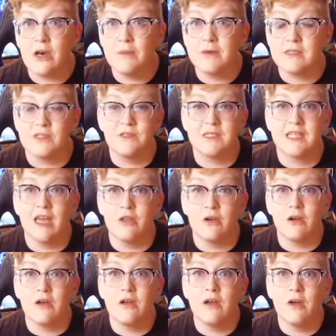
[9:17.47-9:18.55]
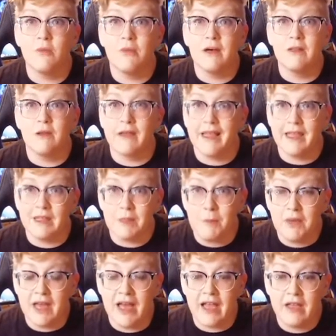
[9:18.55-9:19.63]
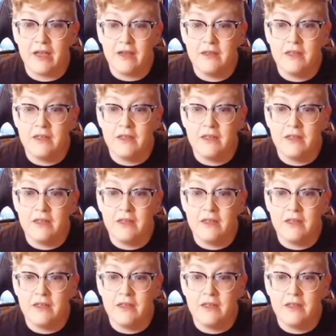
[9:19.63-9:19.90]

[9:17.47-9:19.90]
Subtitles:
puzzle together by looking at the back.